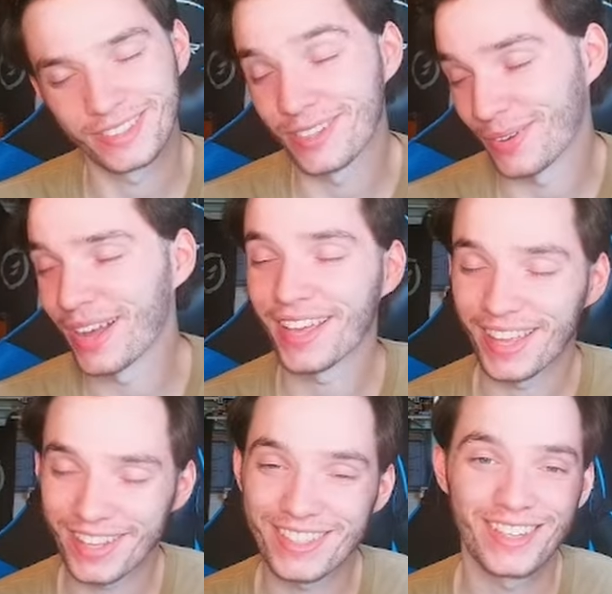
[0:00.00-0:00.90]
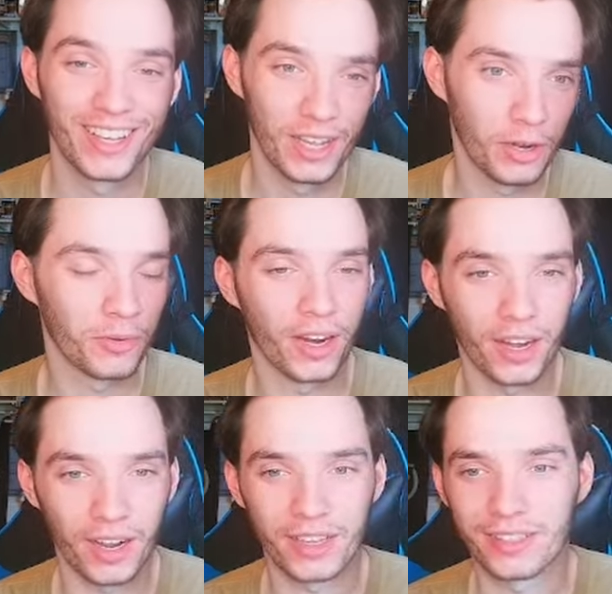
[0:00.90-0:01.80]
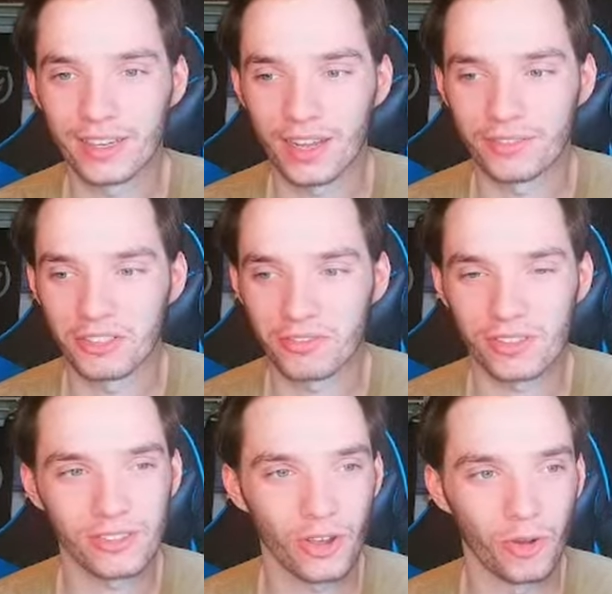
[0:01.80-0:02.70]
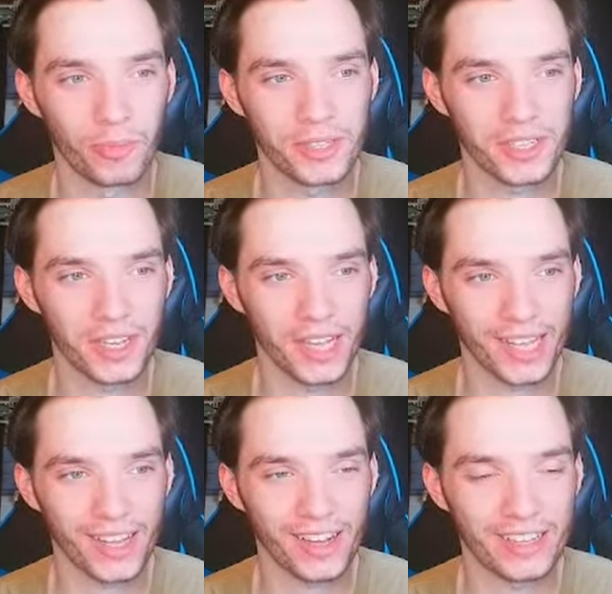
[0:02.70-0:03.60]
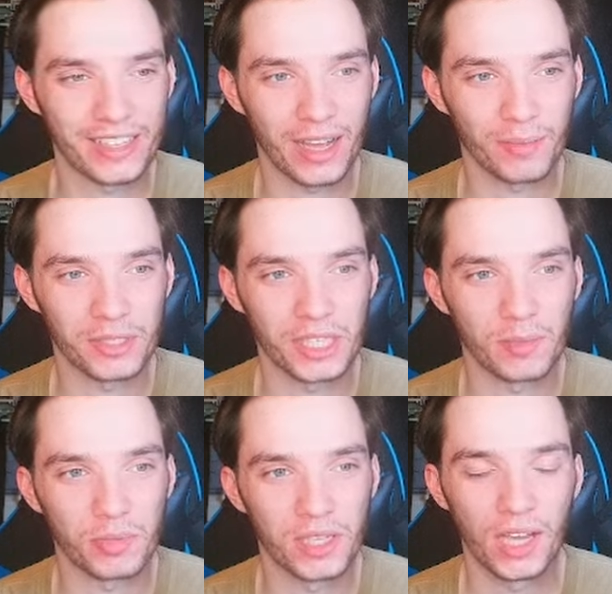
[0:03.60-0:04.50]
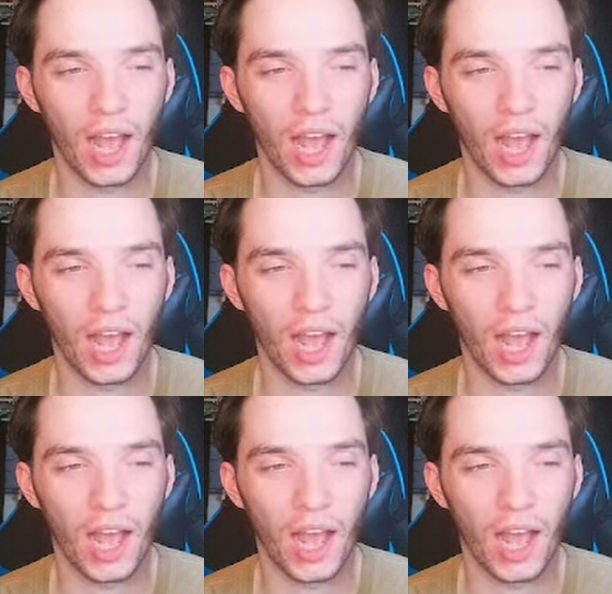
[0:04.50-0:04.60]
so I guess Red and I did have different scopes uh, on time skips.